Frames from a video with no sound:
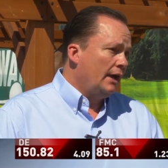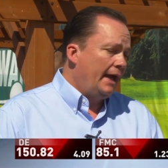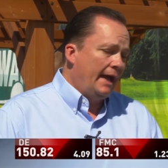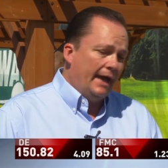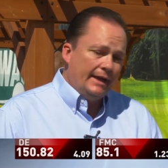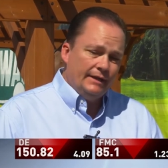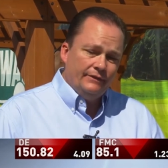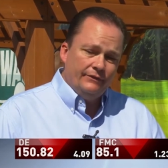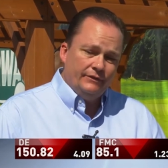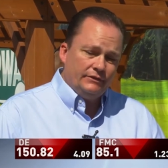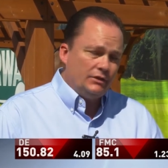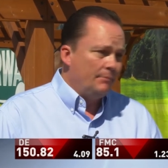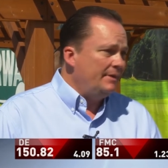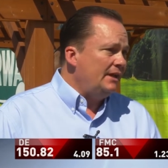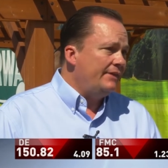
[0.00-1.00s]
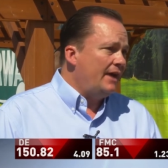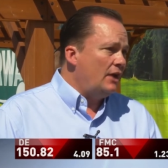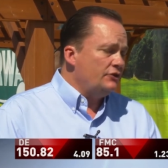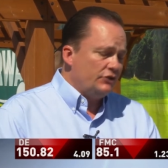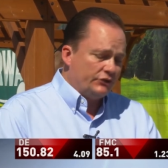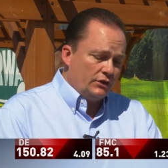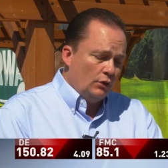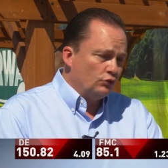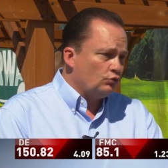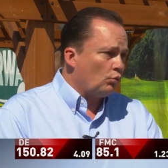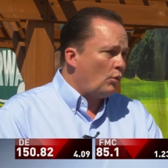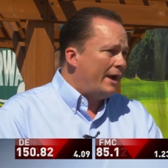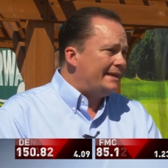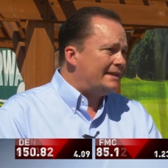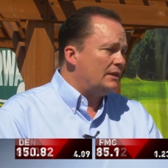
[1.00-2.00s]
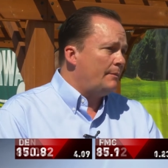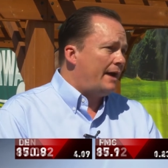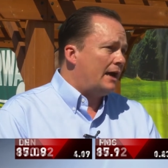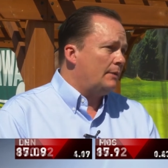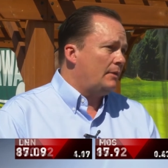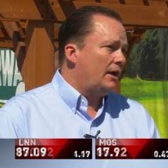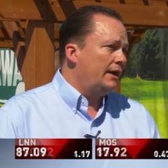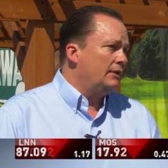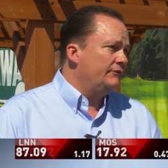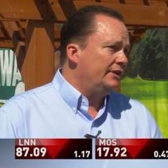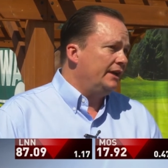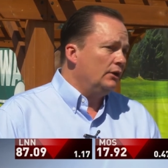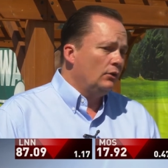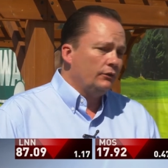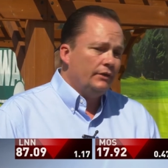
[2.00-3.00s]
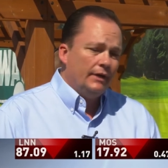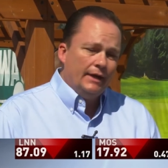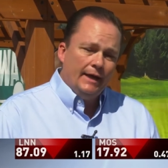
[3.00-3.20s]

And to me, that just goes right to the bottom line of yield.